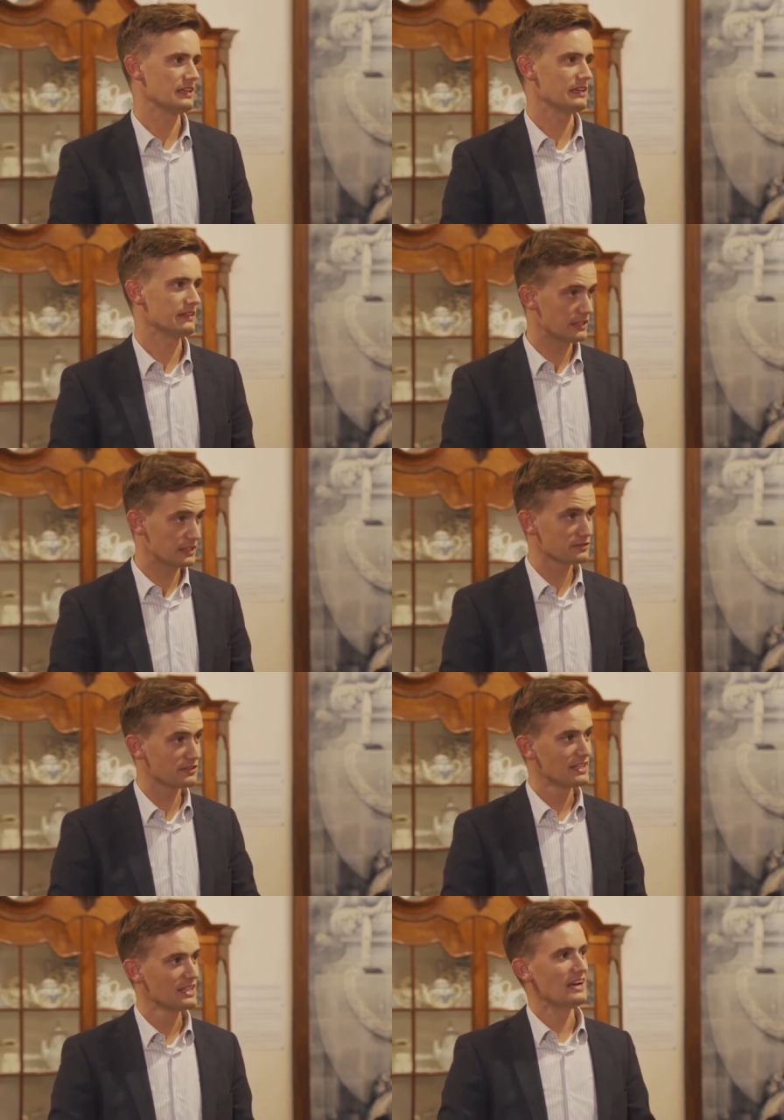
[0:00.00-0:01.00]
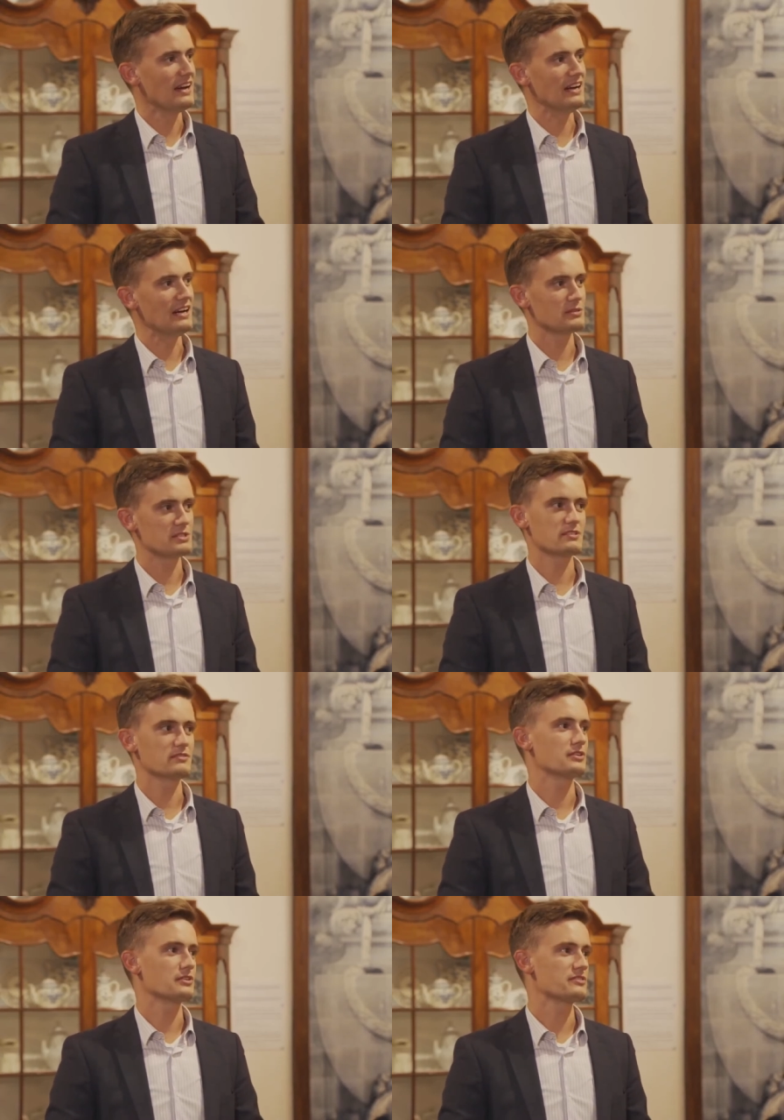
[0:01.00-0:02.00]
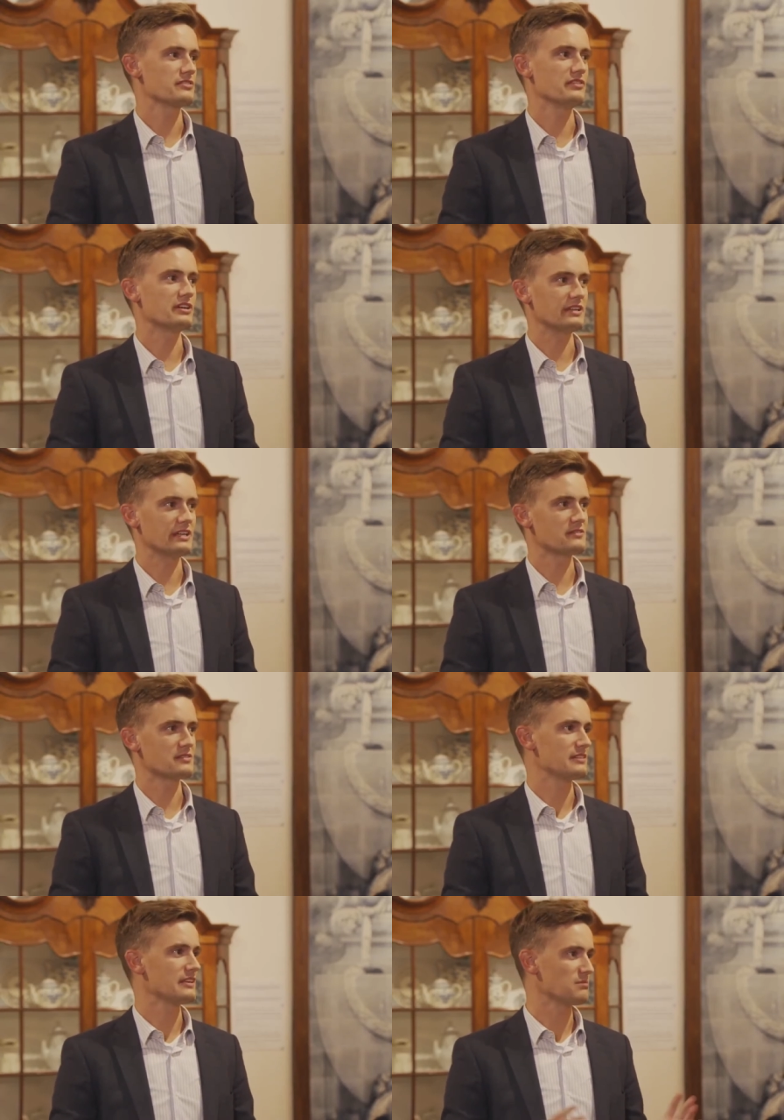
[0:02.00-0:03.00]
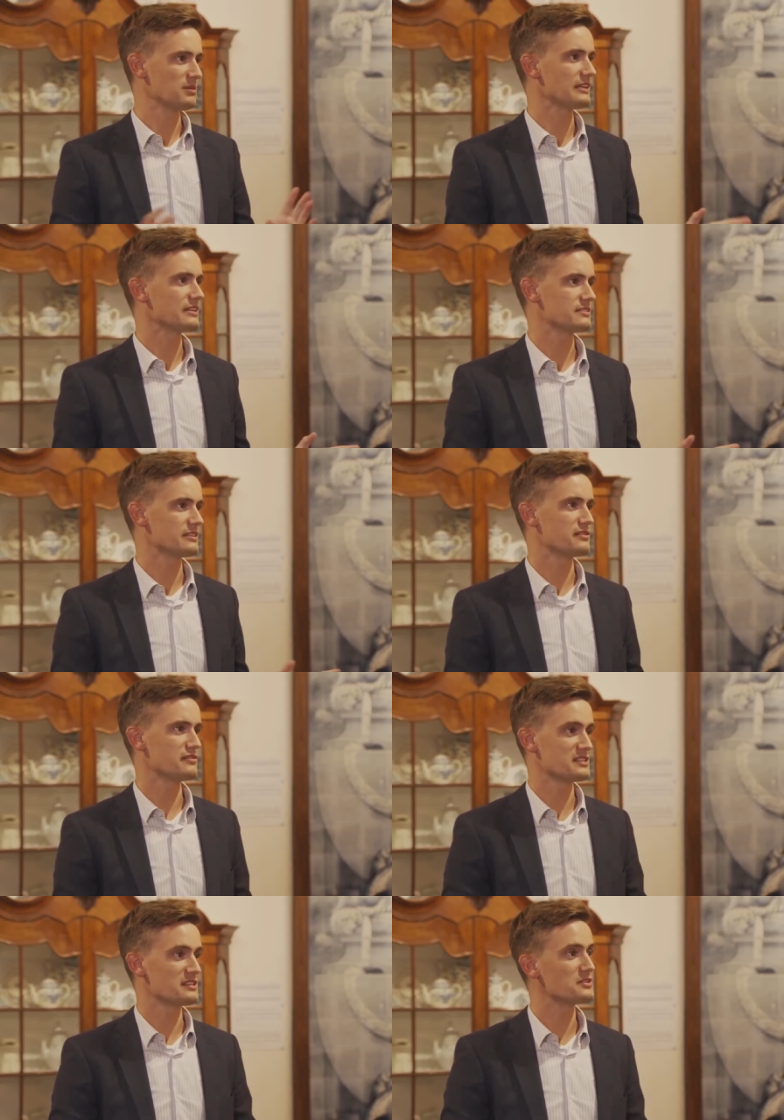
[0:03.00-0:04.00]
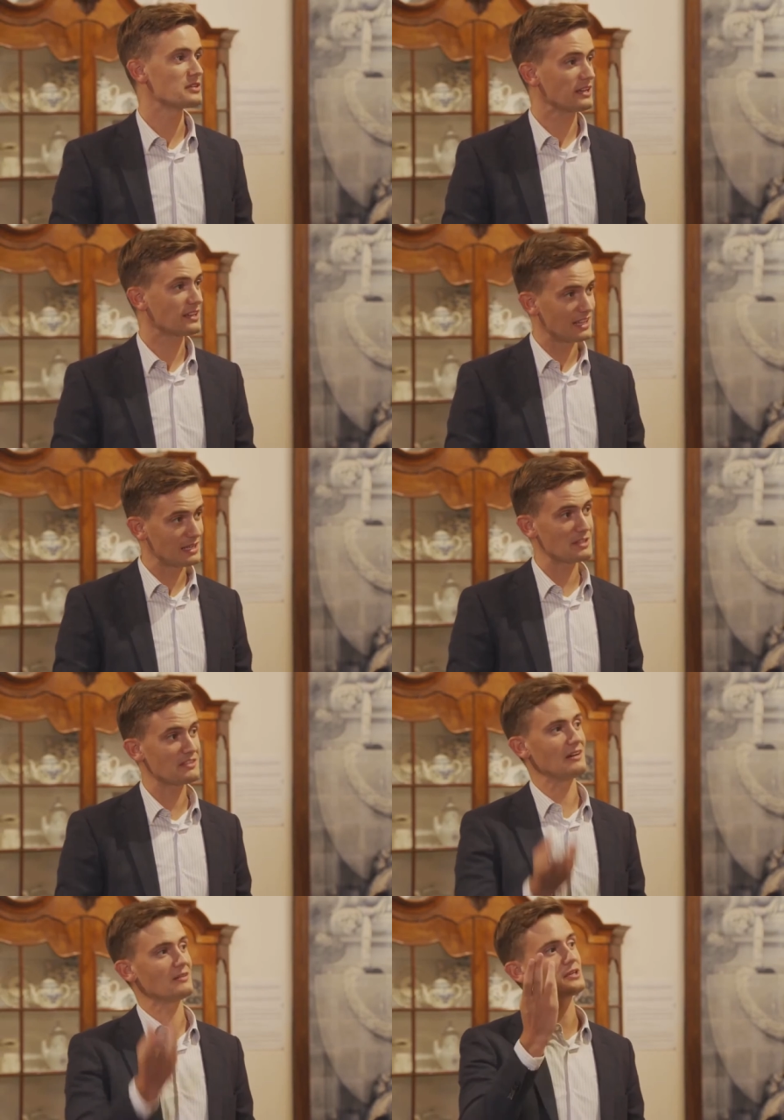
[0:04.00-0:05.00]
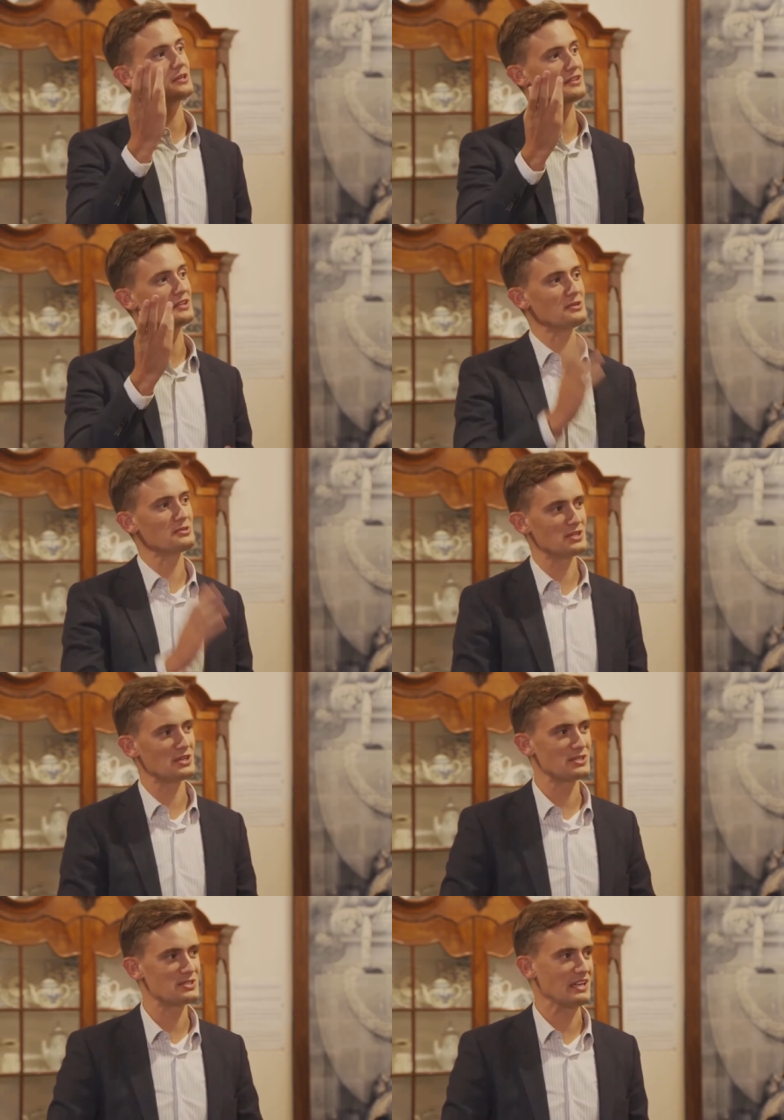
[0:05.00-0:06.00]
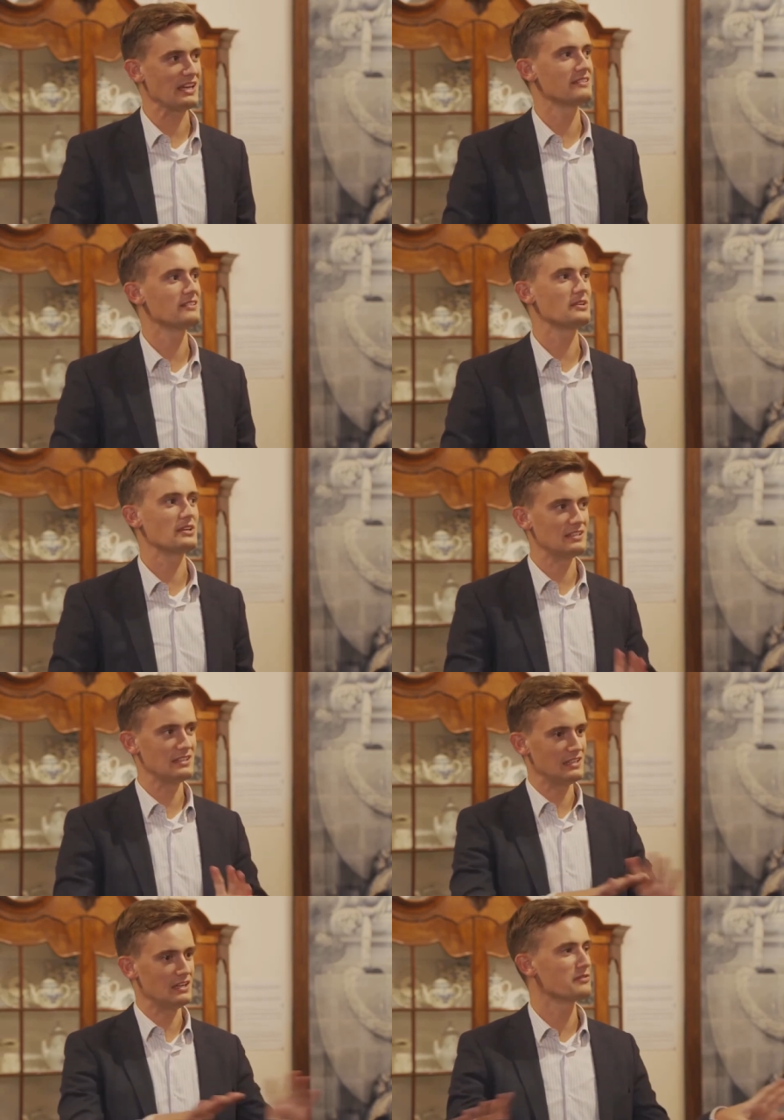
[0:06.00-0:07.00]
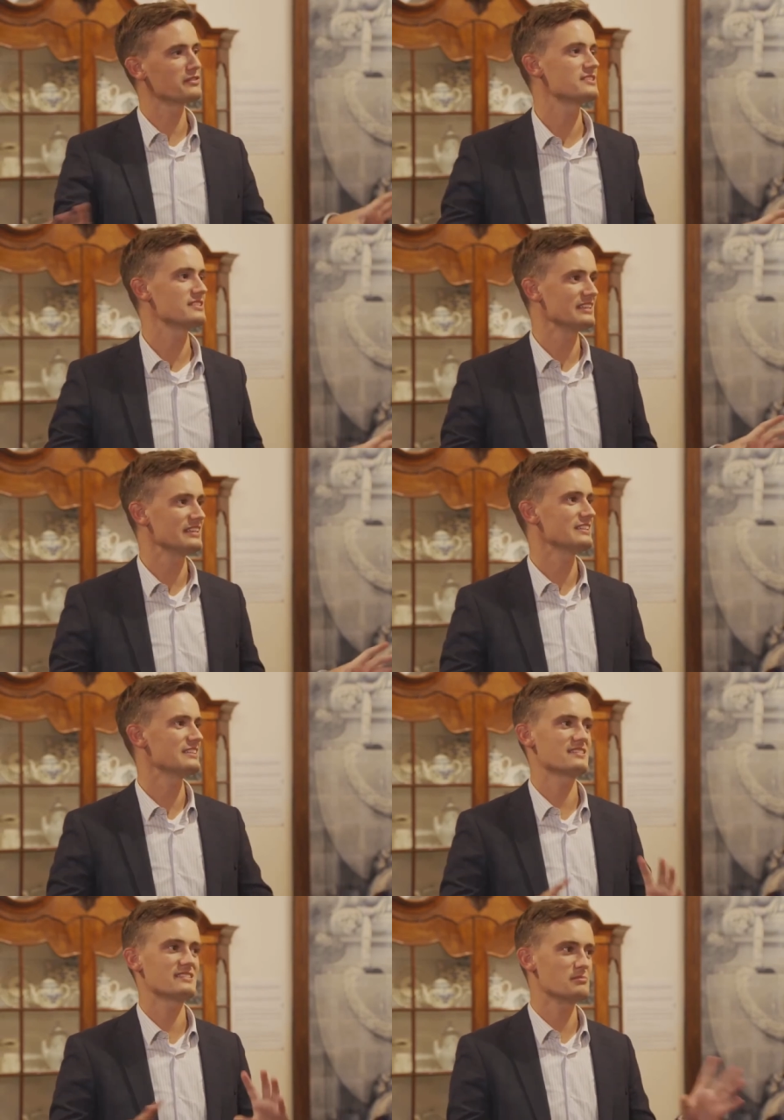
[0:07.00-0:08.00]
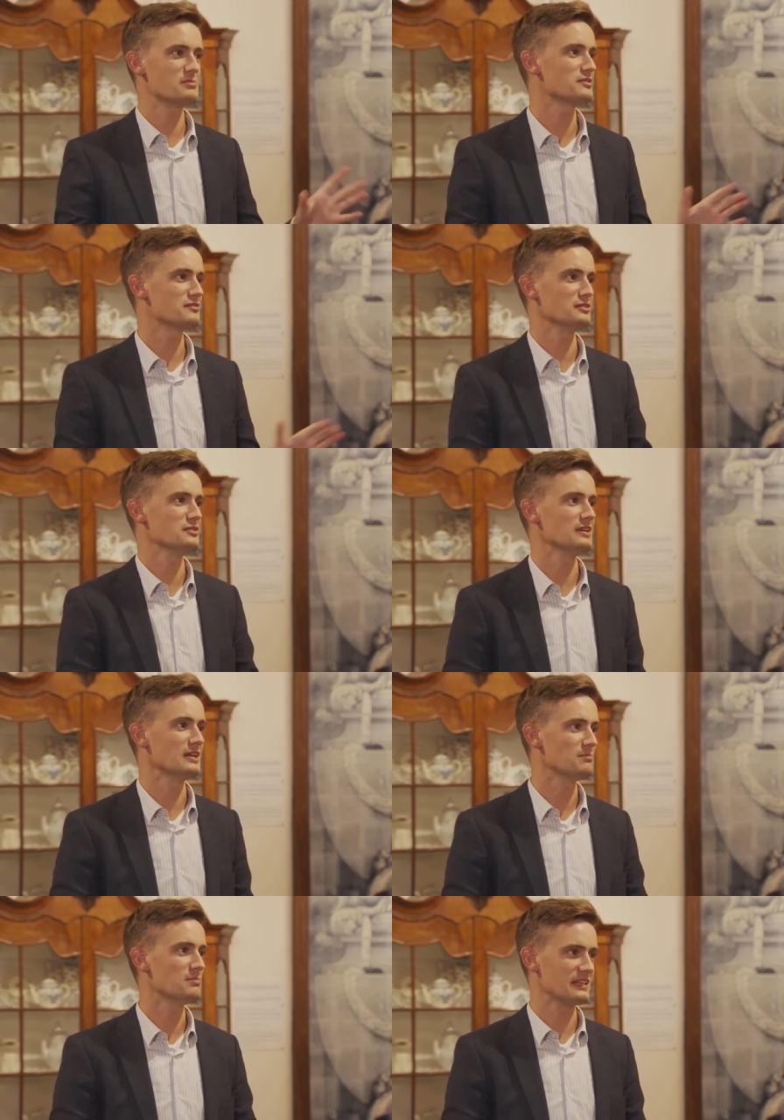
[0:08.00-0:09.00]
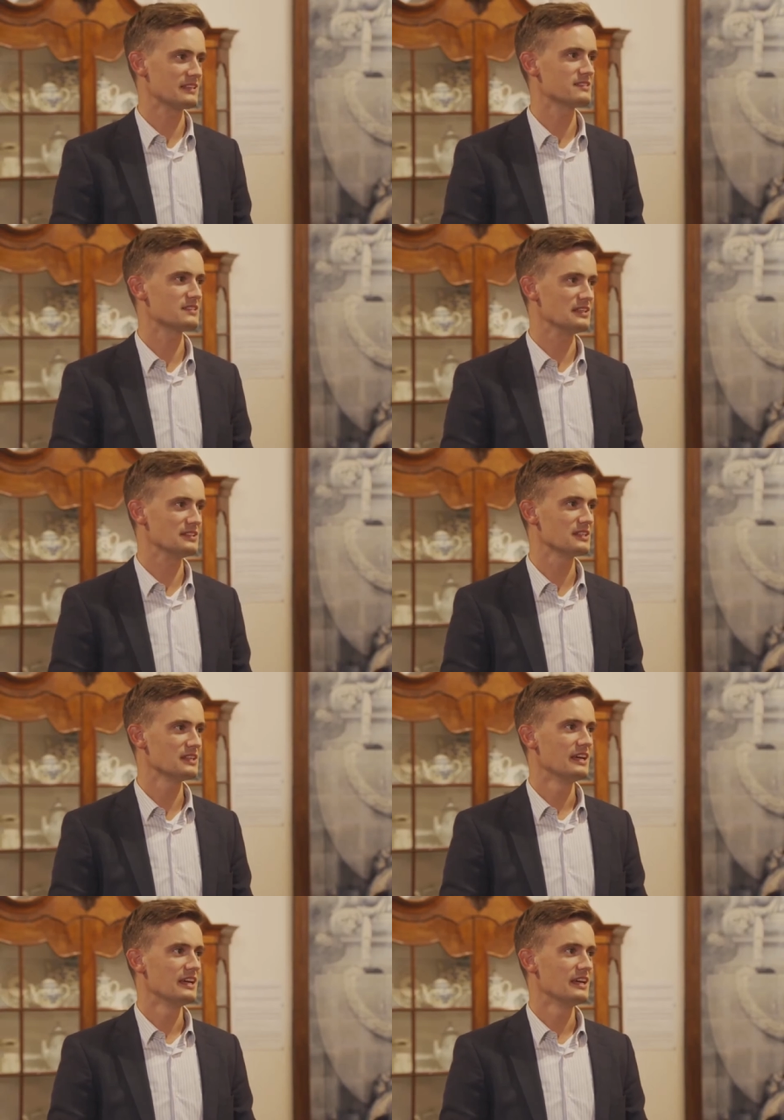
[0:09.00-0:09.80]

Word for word: in Delft. Uh, which is of course a very interesting place uh, to visit. You can climb the tower of the new church and look o- uh, over the city. This is a beautiful uh, place to go.